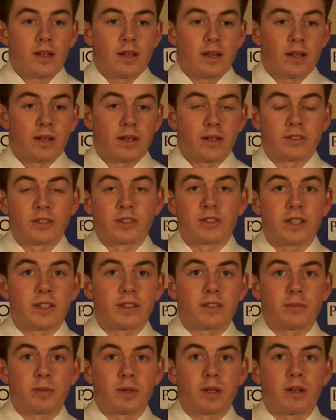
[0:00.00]
and they just
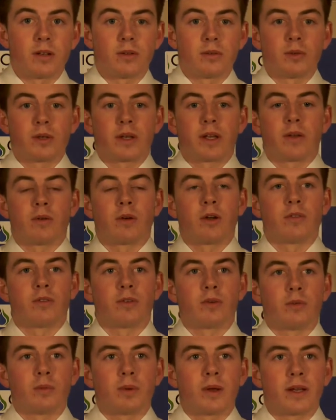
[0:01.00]
said to me, look, we'll get you
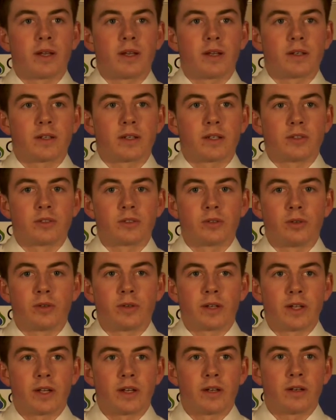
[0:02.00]
over, we'll play you, I'll get you
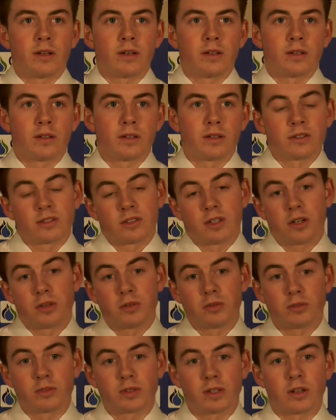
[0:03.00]
scoring again.
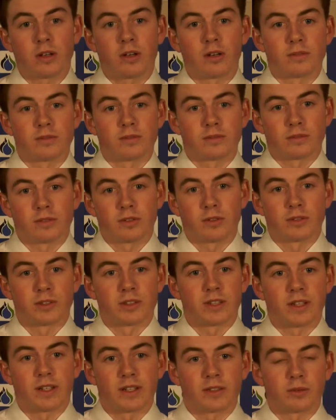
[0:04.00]
So I can't,
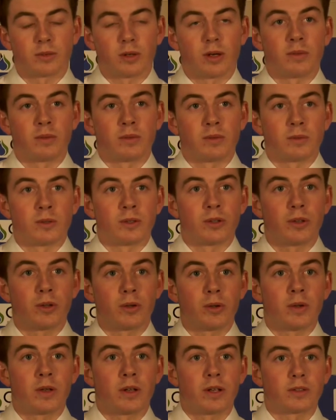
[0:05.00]
obviously that's what I want to
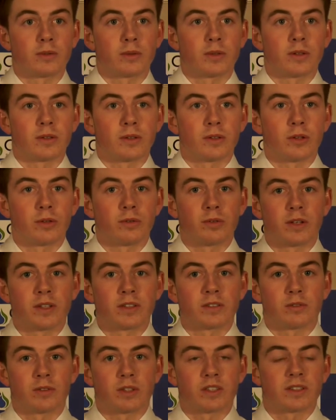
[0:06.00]
do. That's what I'm going to do for
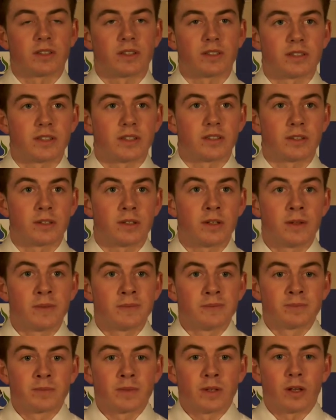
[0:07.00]
this rest of the season.
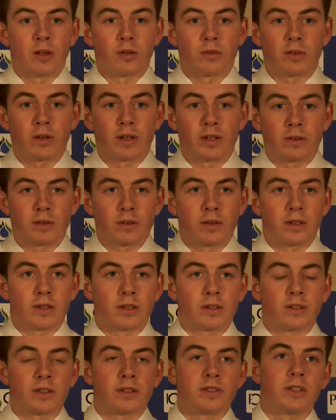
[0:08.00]
Hopefully
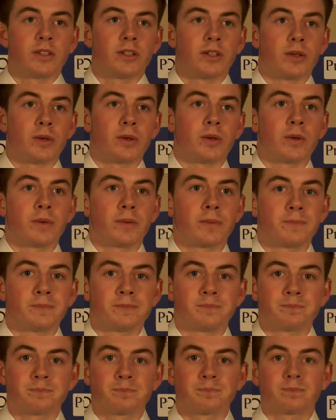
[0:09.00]
it can continue.
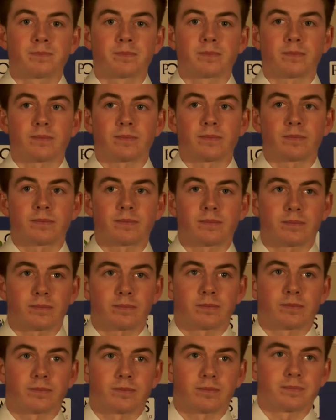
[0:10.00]
So
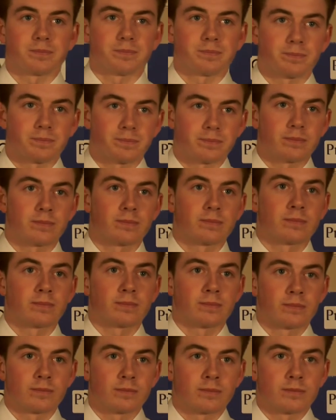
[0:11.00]
obviously after a
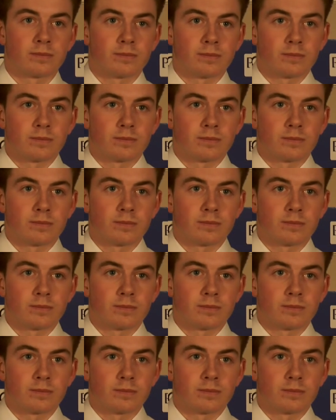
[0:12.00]
hat-trick today,